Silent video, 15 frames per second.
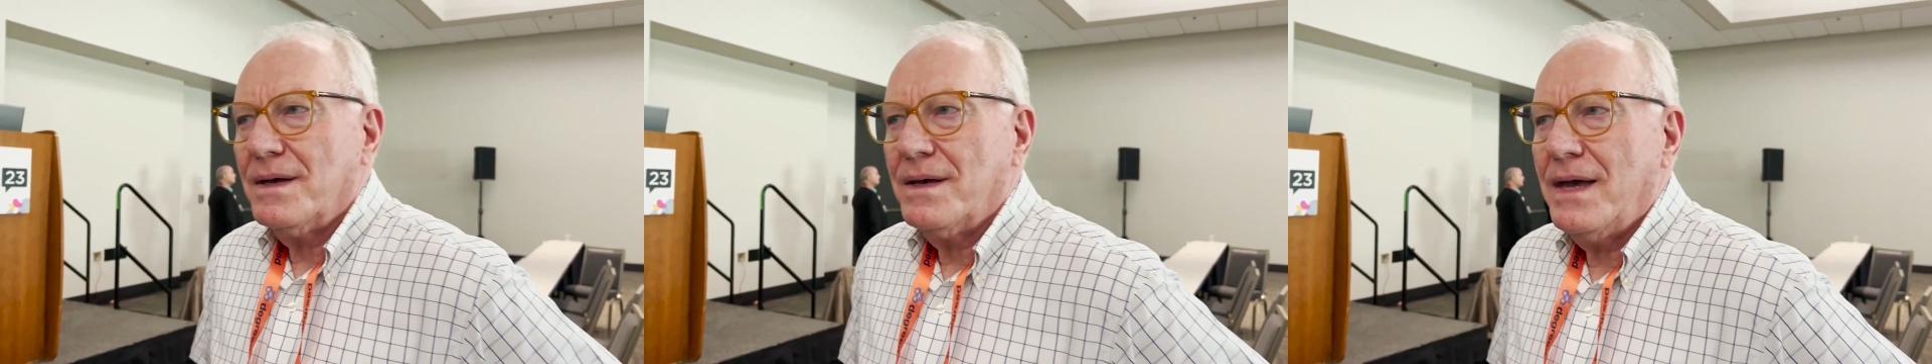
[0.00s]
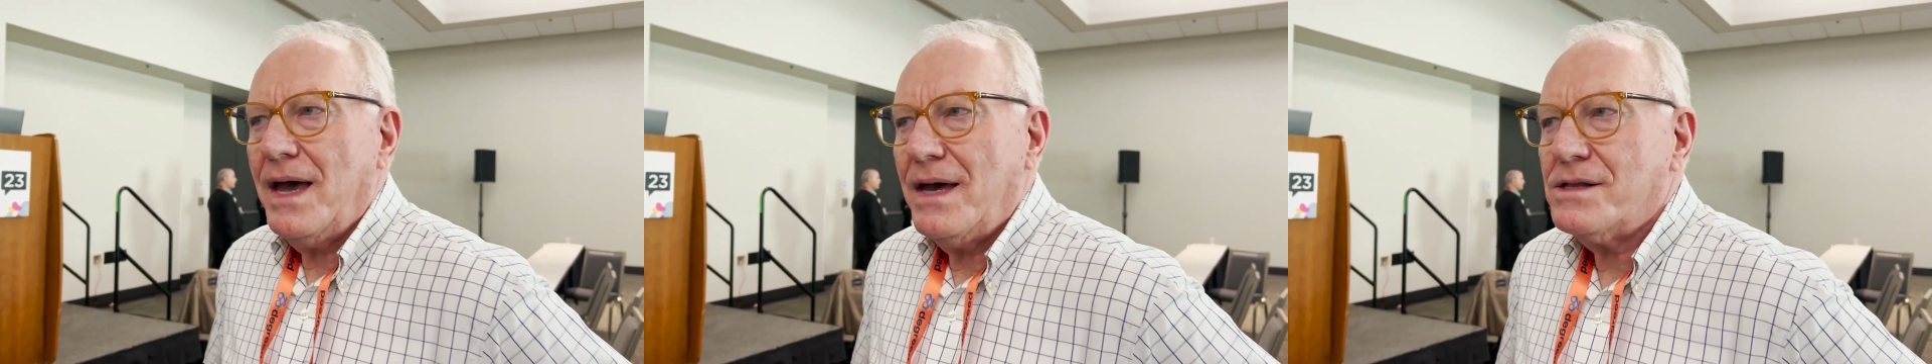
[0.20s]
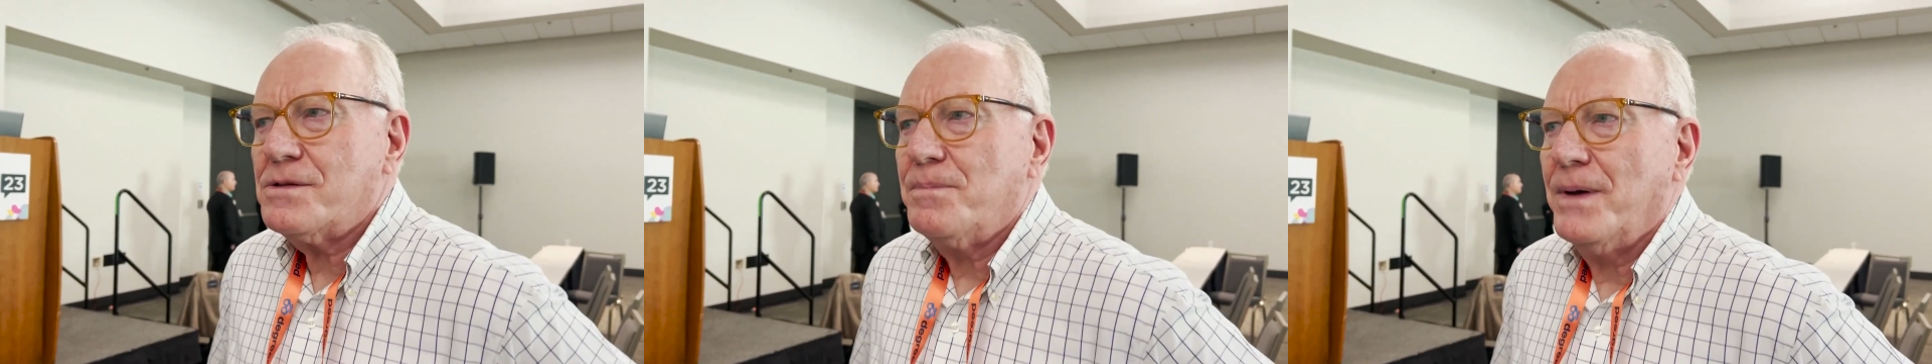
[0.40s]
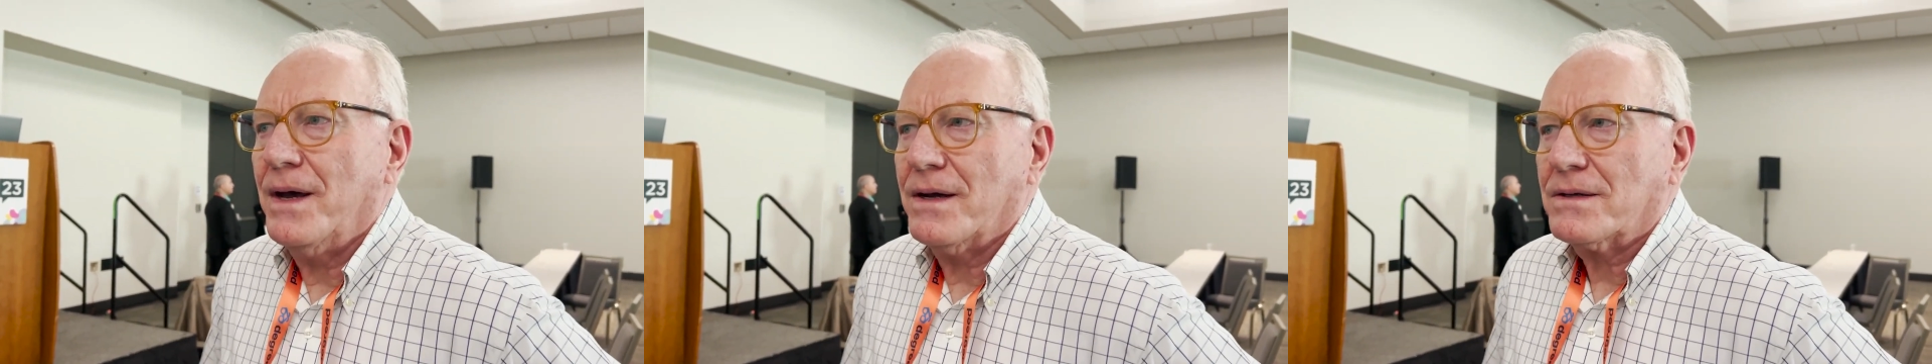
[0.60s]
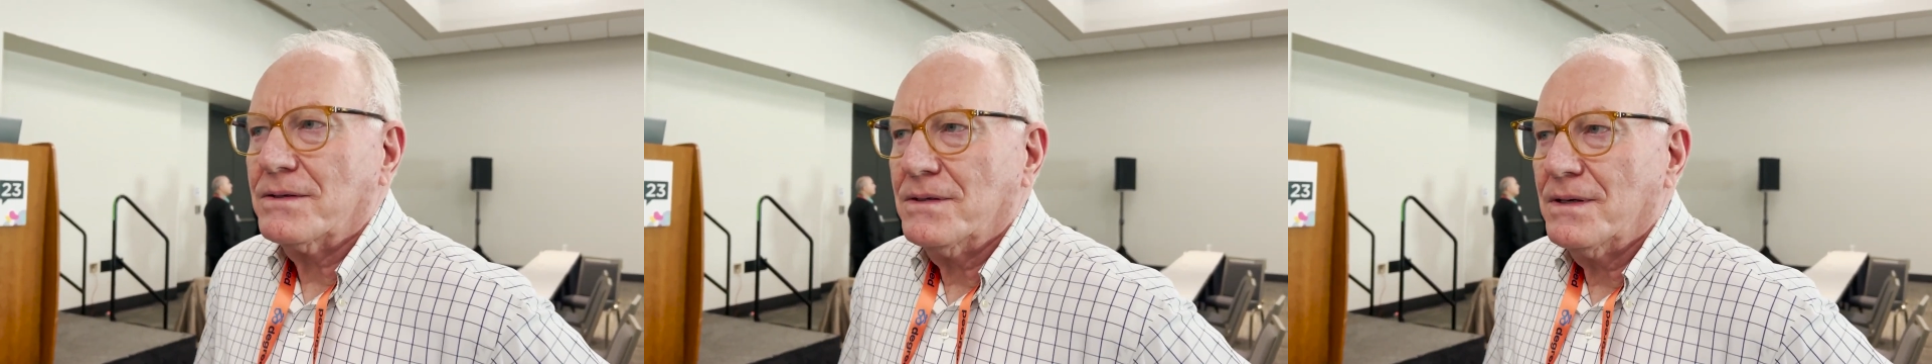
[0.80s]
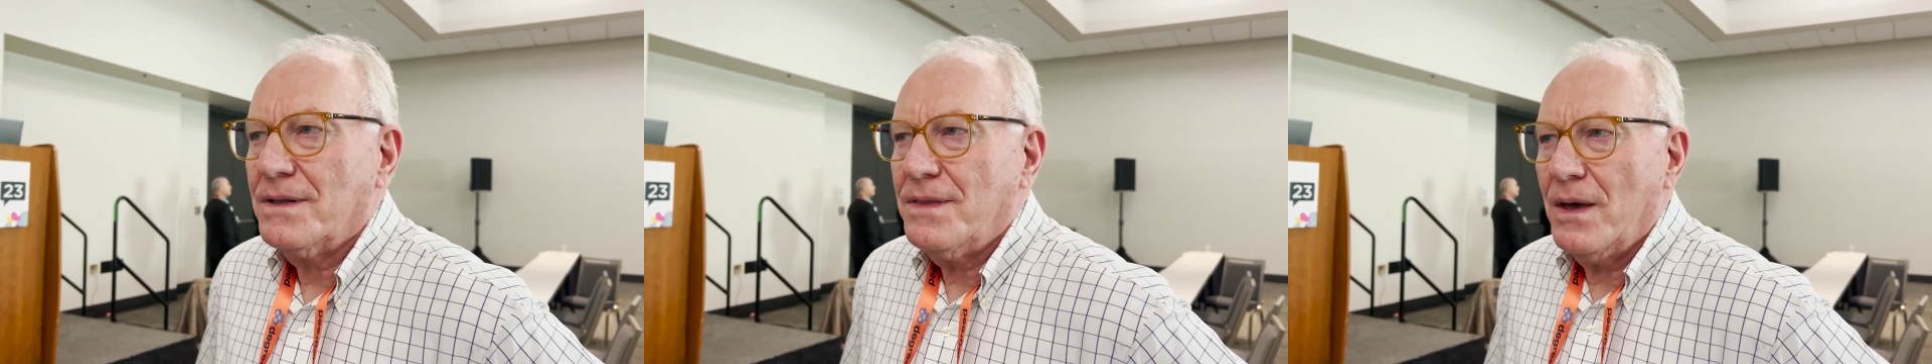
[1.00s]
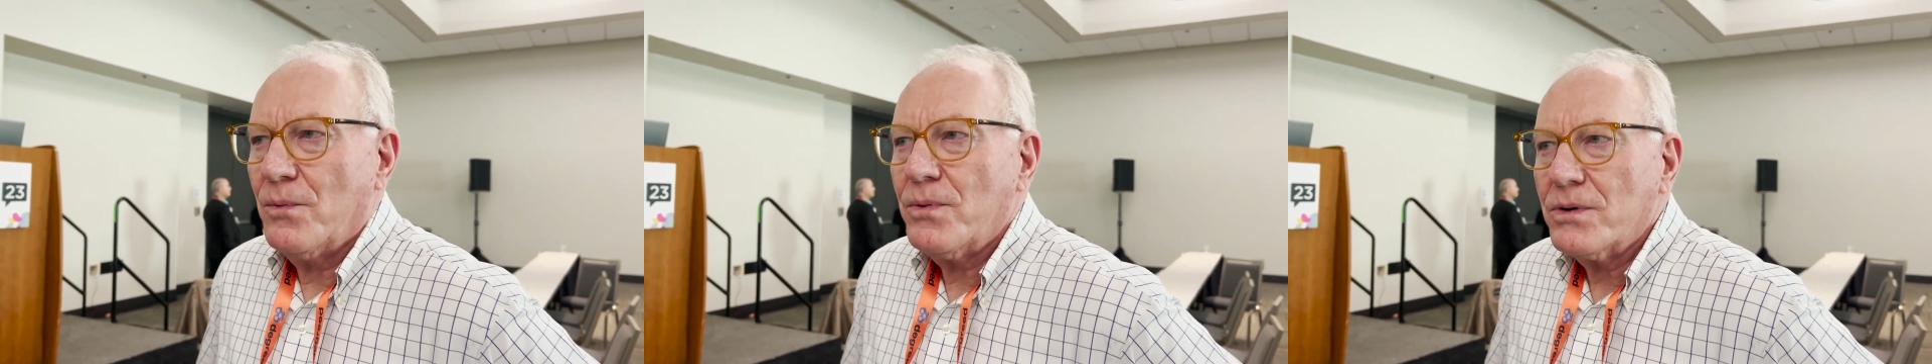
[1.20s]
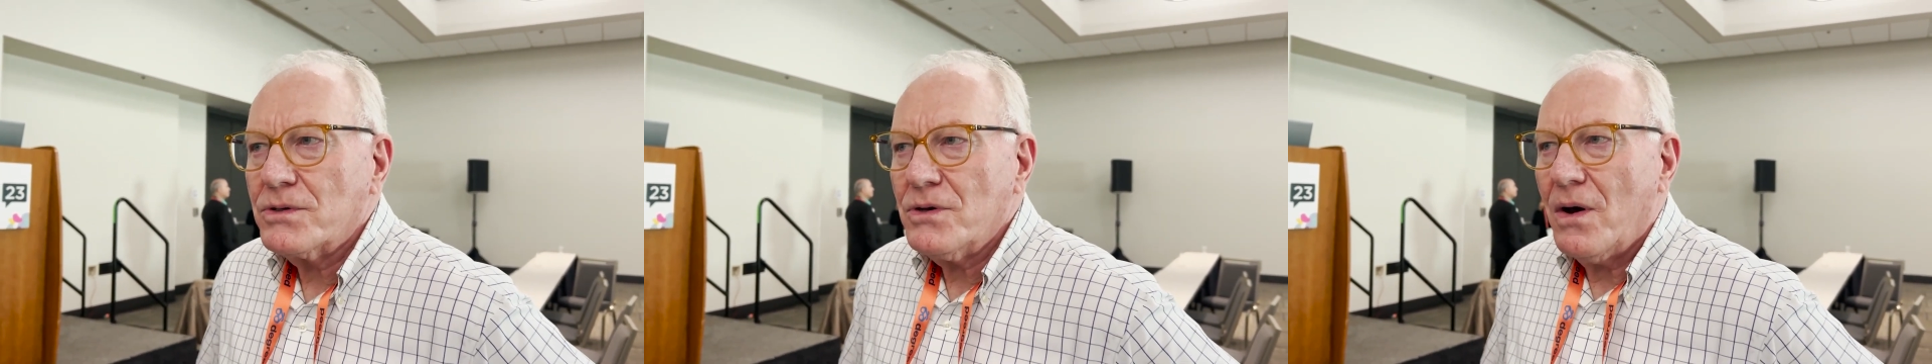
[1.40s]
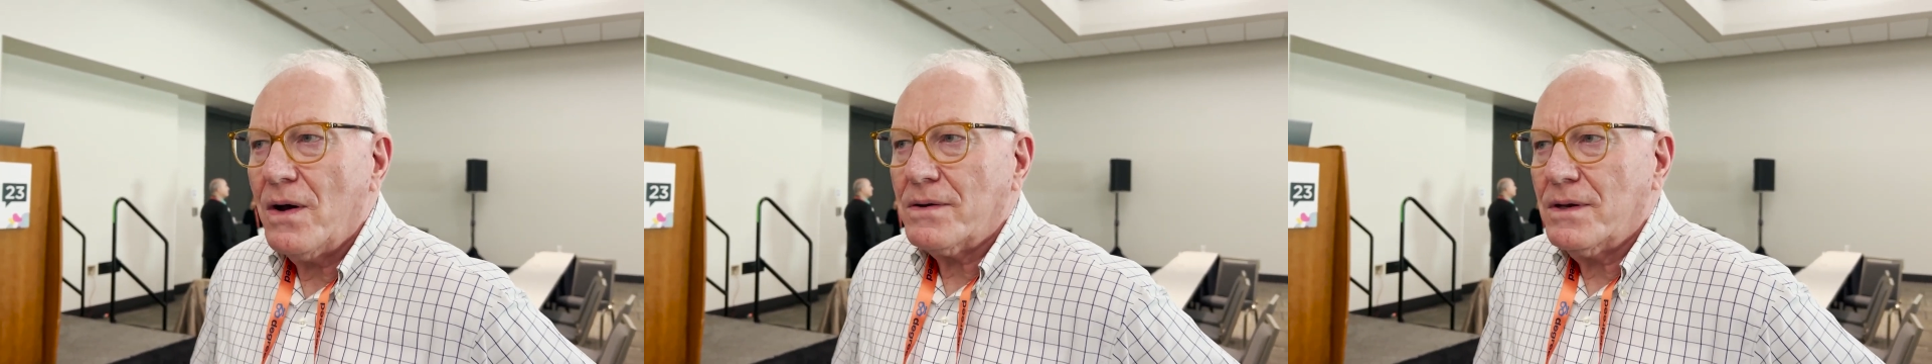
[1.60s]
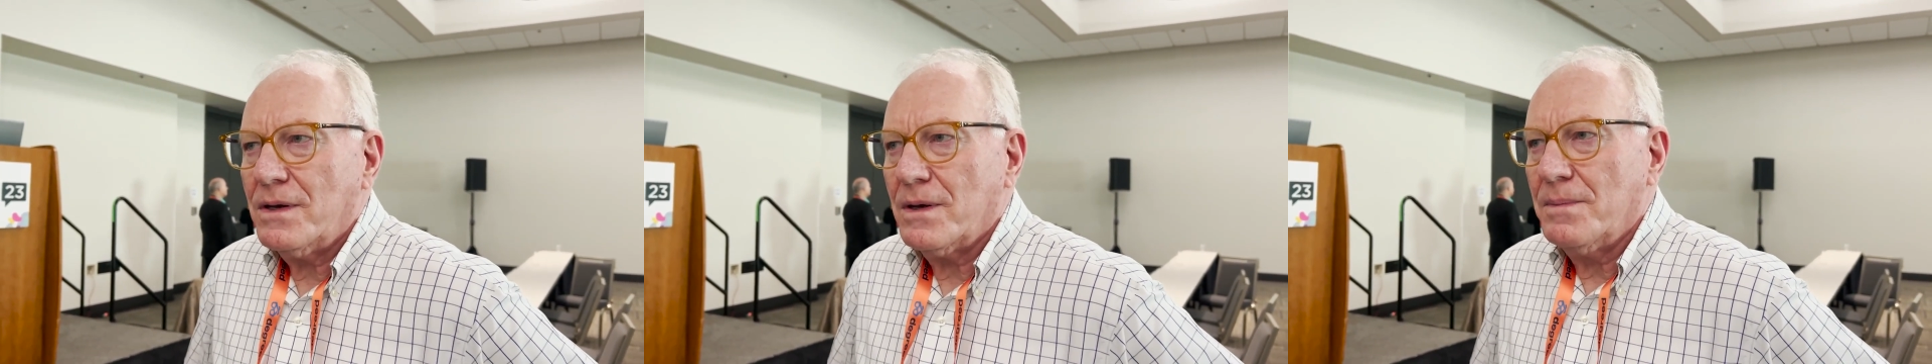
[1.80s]
aspect that we're
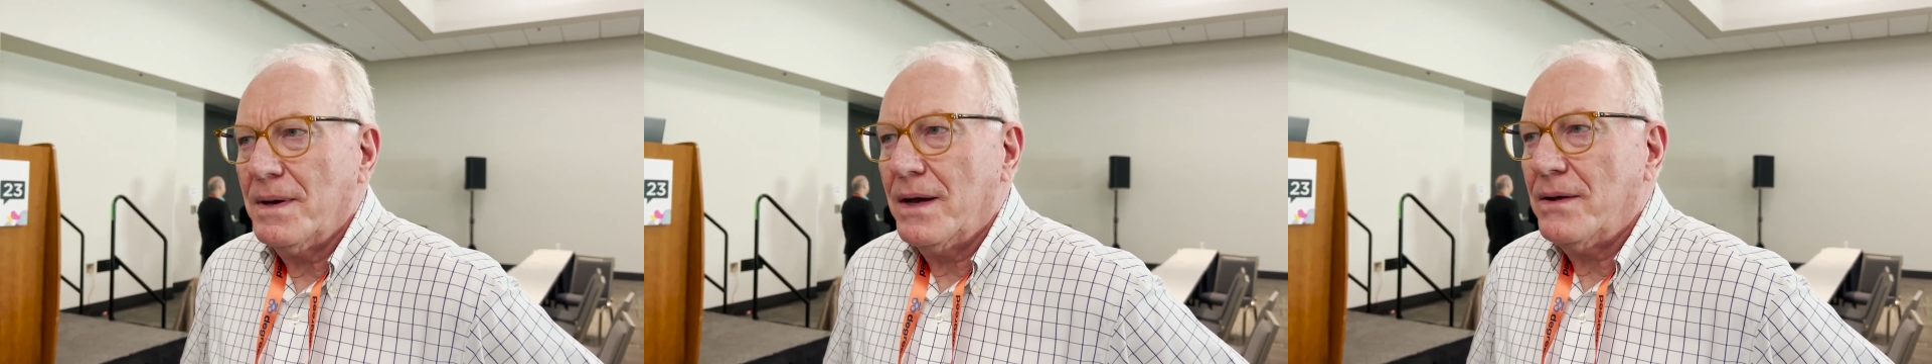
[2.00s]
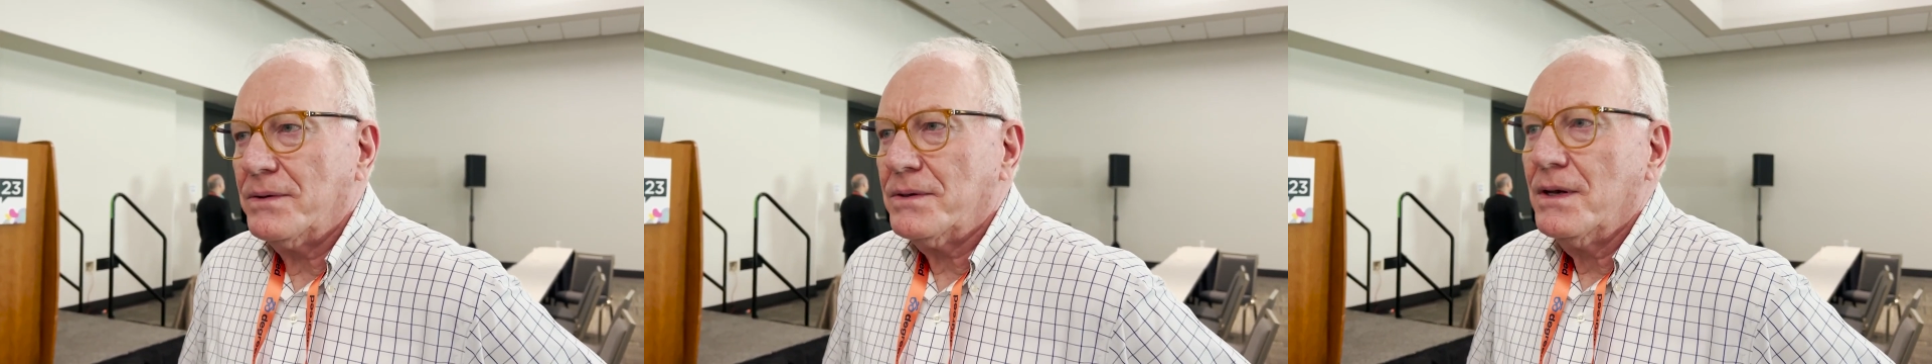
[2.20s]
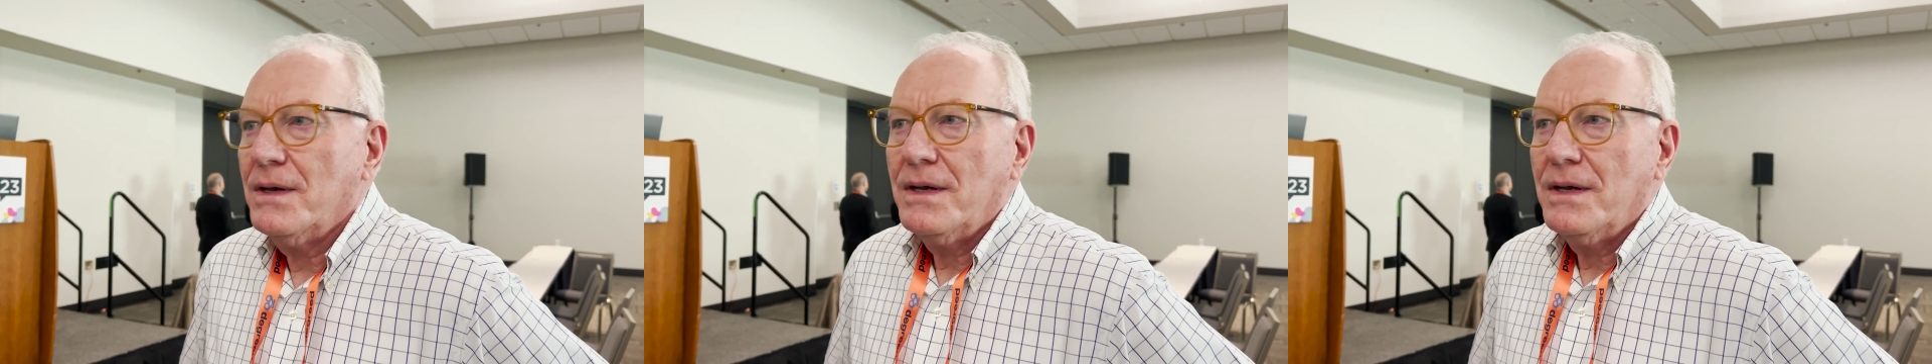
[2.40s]
talking about